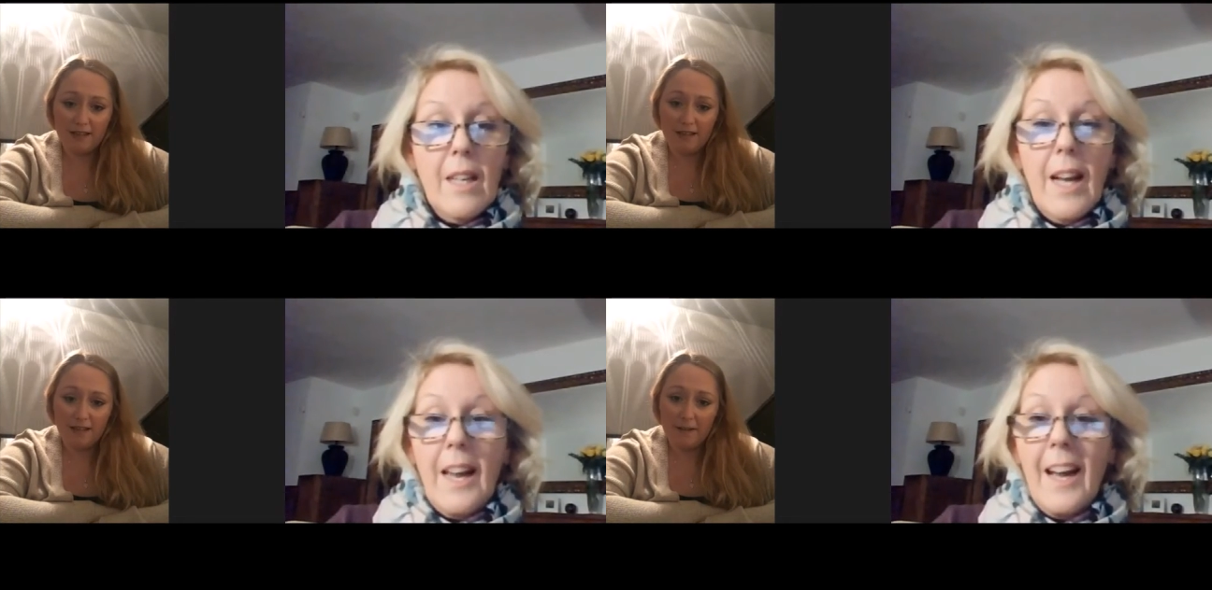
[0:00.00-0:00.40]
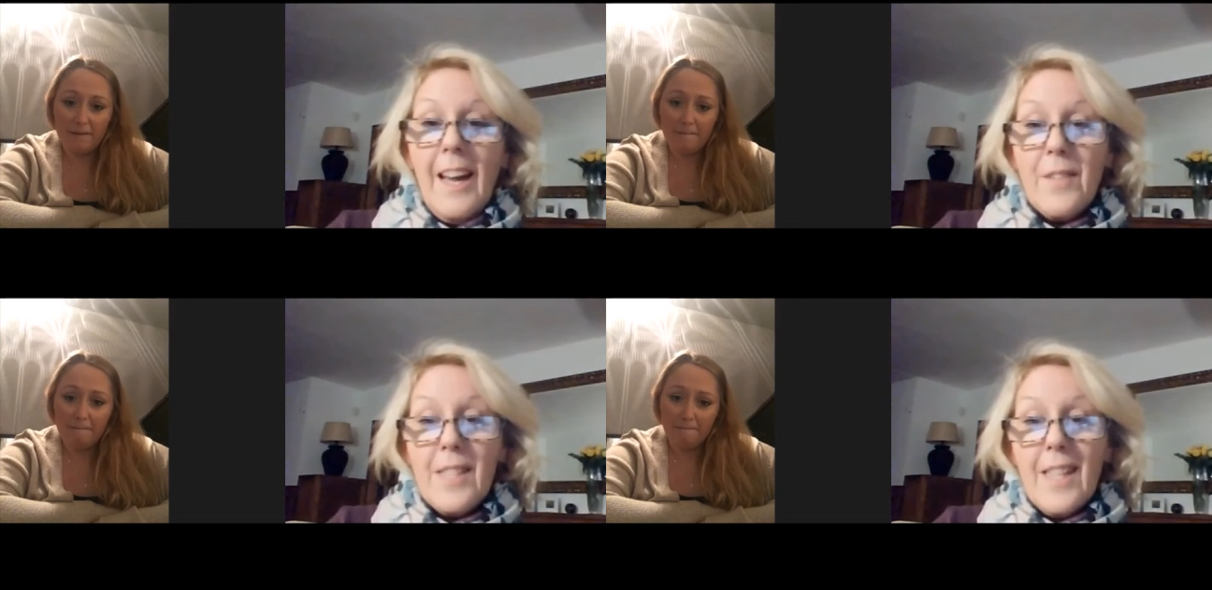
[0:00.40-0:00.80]
Speaker 1: And I
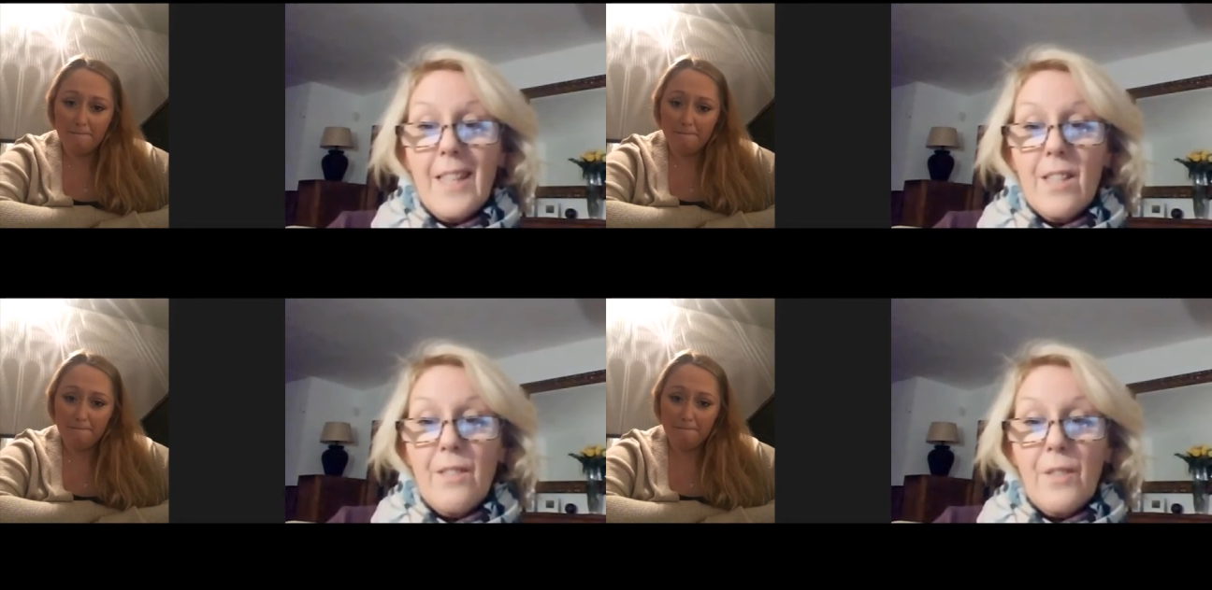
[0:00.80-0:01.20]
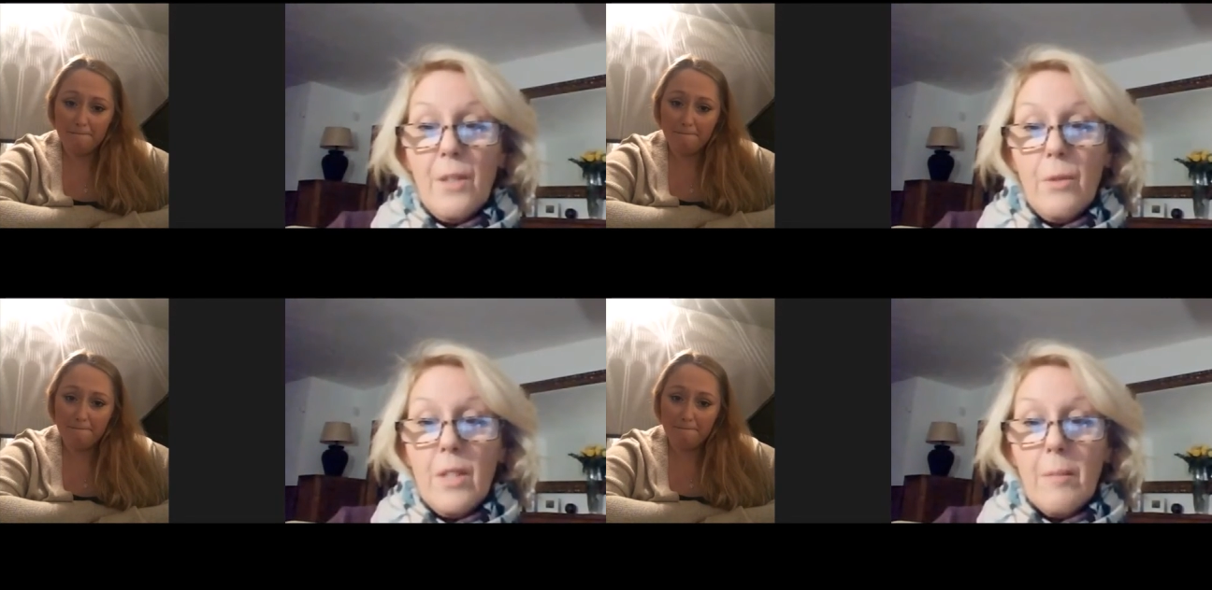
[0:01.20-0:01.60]
have to say to the
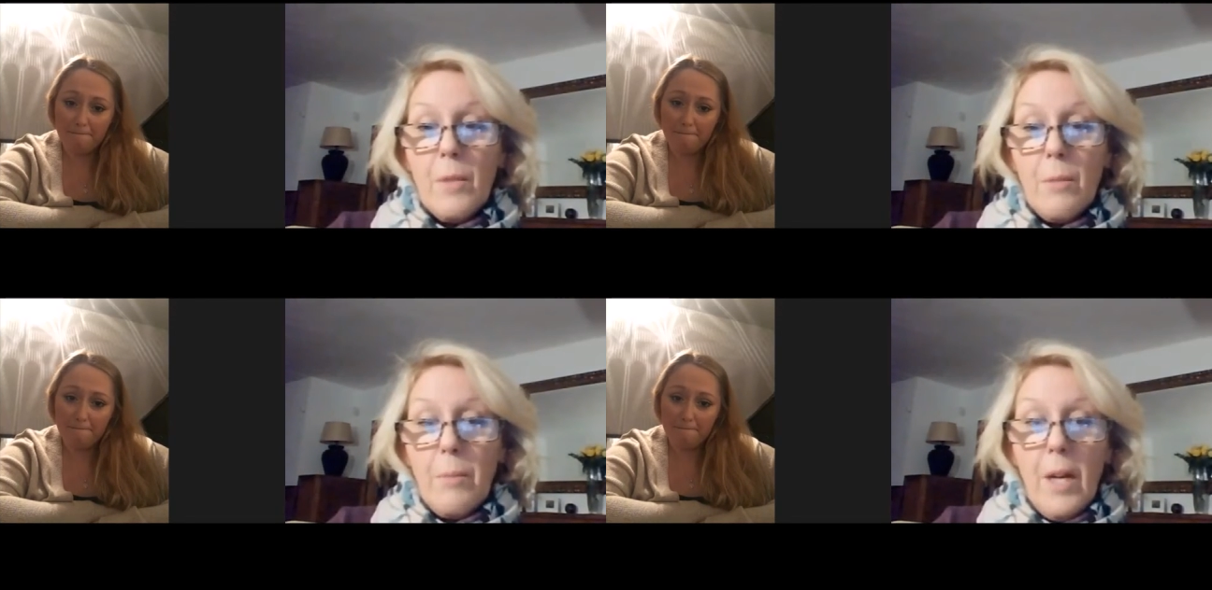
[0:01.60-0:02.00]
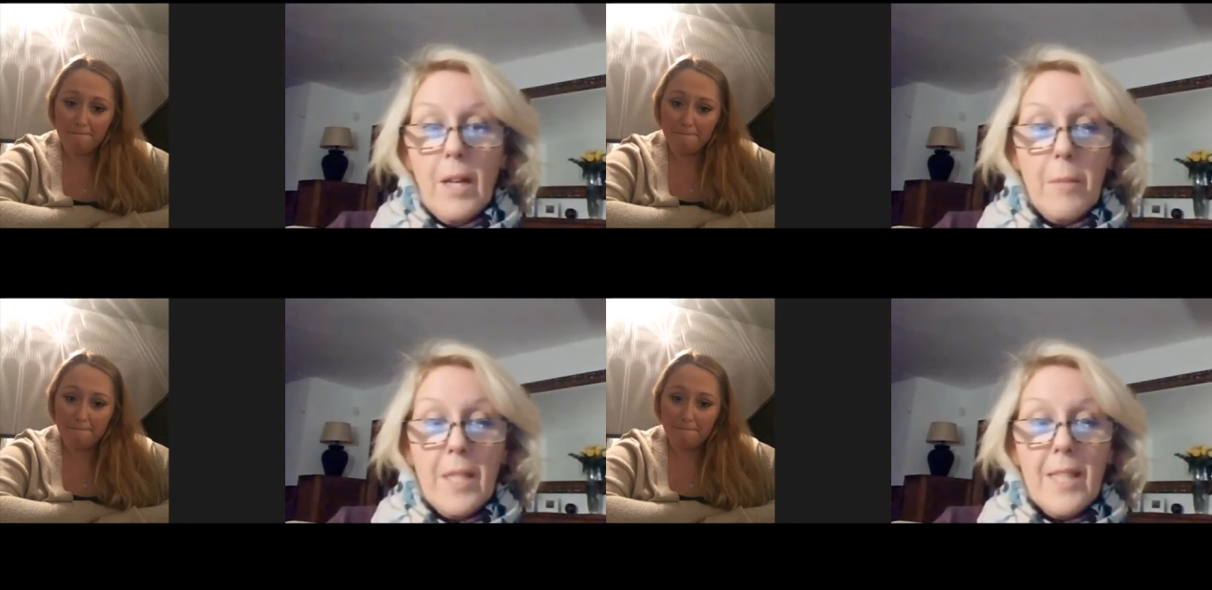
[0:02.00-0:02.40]
viewers, I'm not
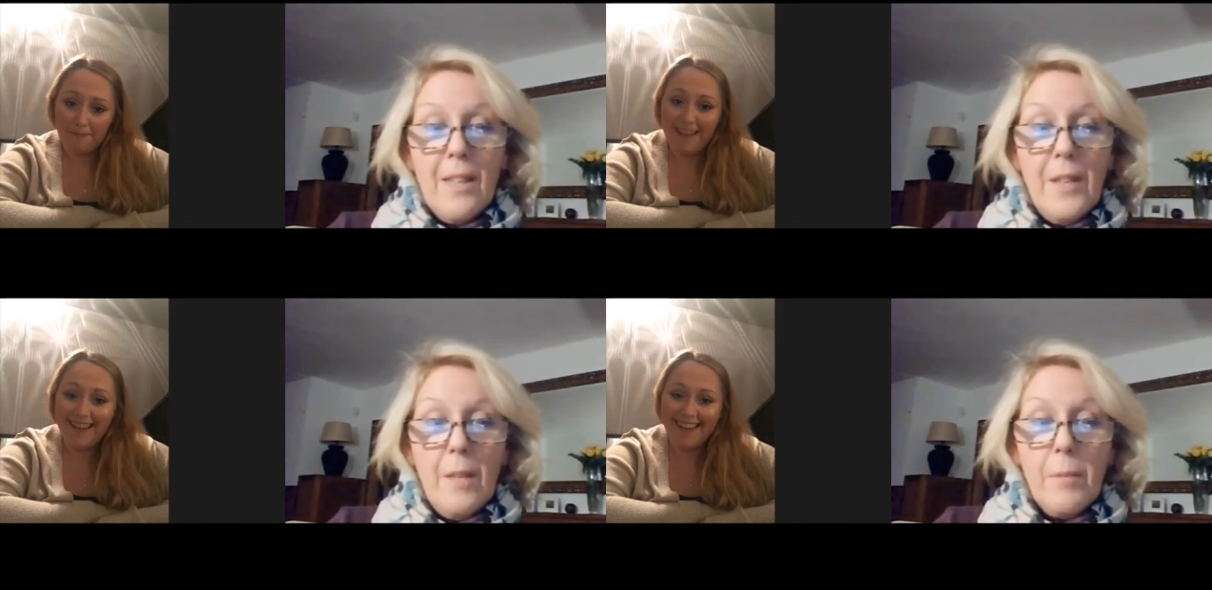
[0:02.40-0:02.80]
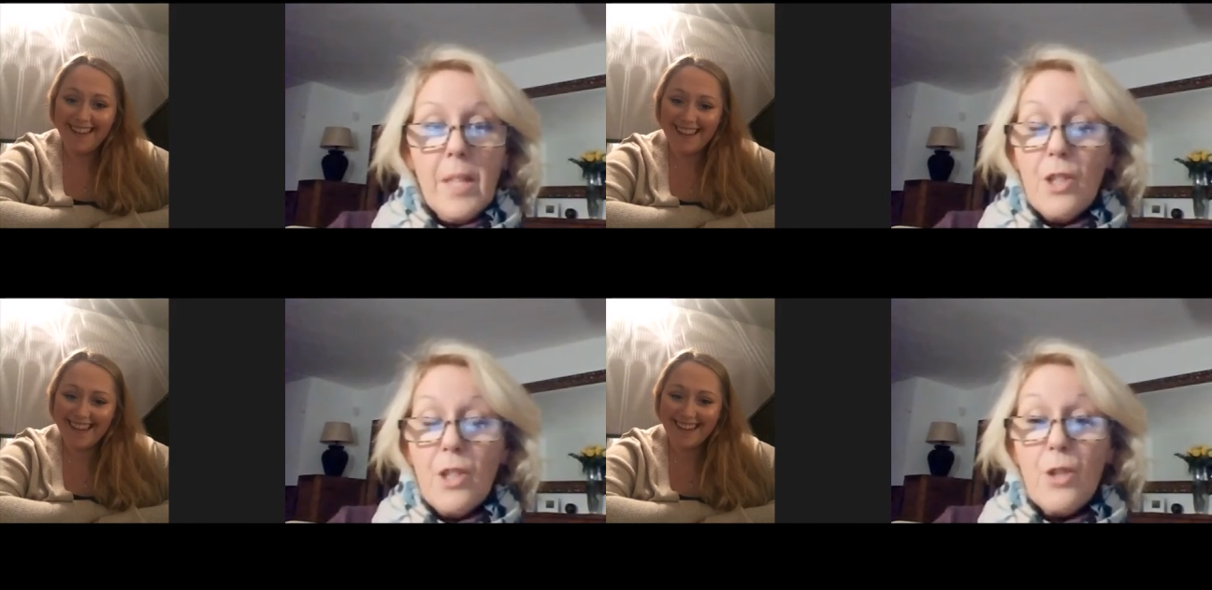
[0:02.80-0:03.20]
plugging myself here
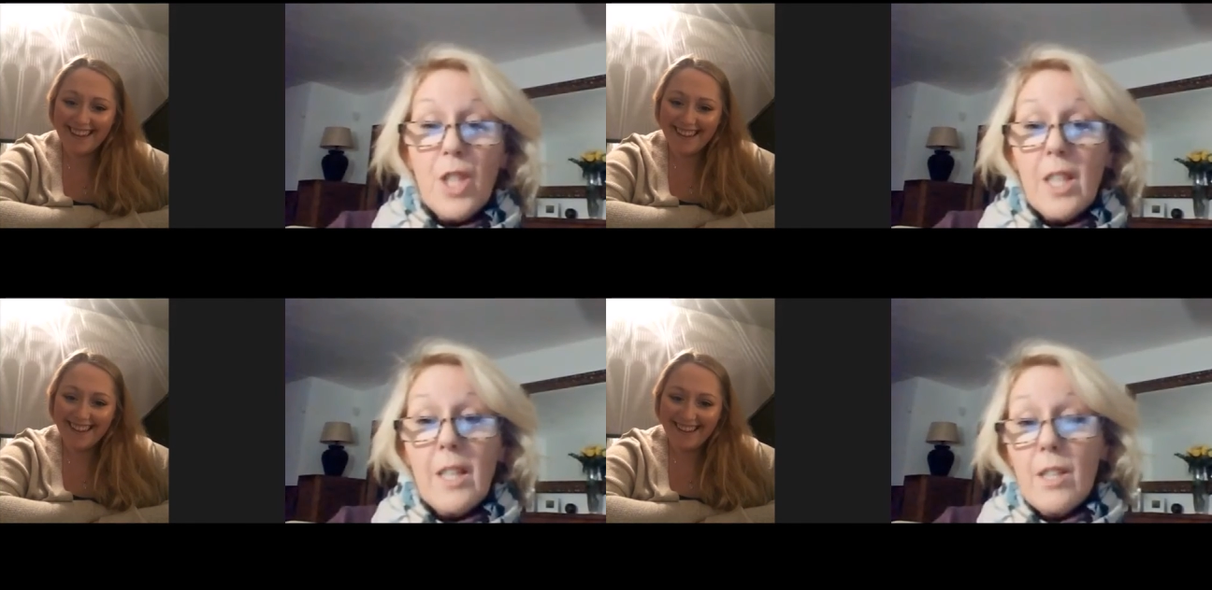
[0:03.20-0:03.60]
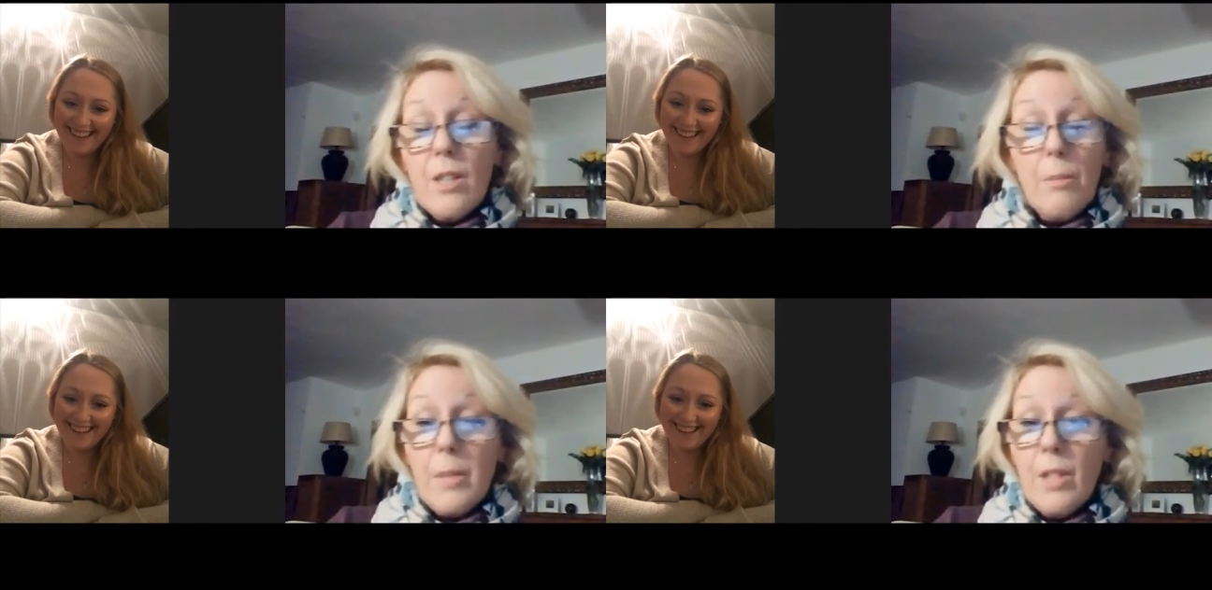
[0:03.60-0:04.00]
because Georgina has
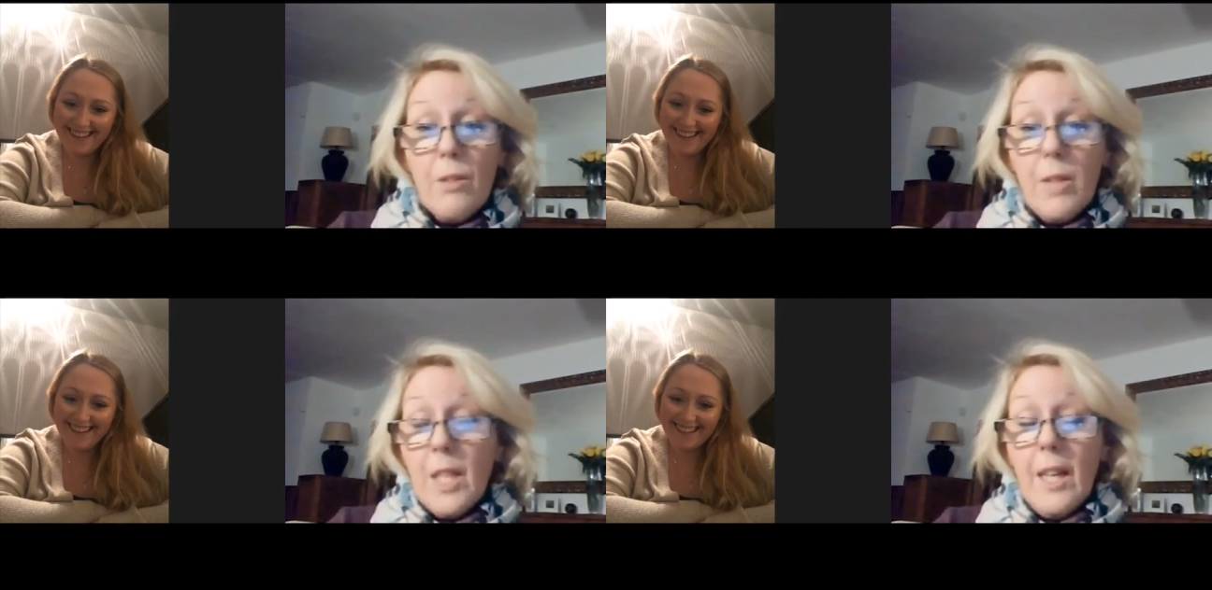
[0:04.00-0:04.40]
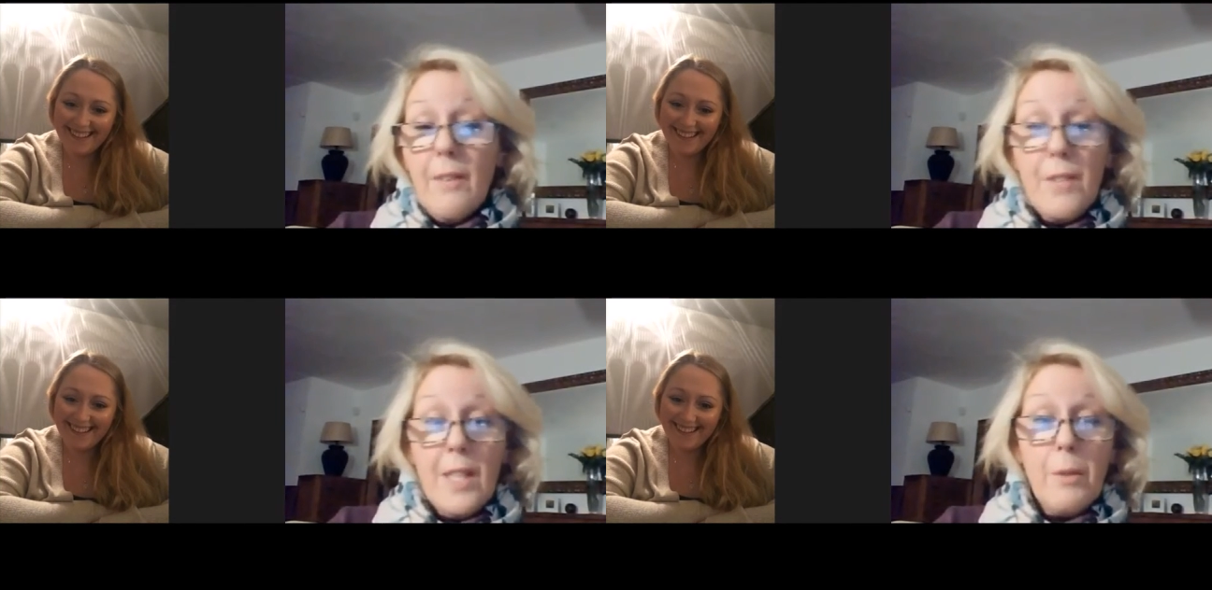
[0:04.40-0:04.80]
not been doing
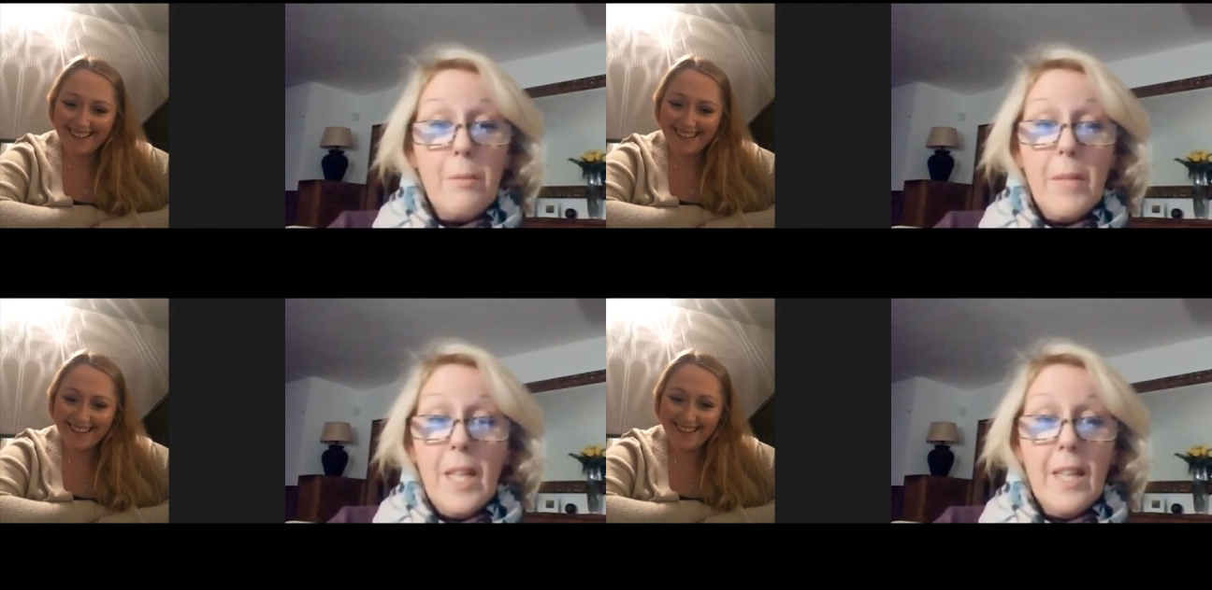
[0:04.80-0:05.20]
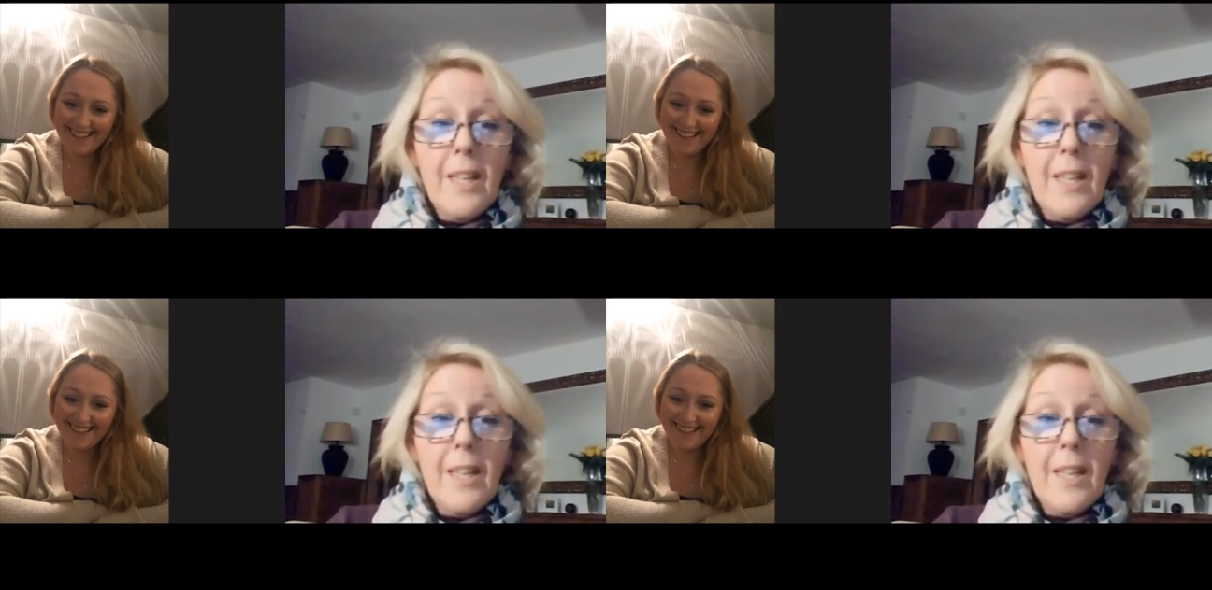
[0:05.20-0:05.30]
EFT with me.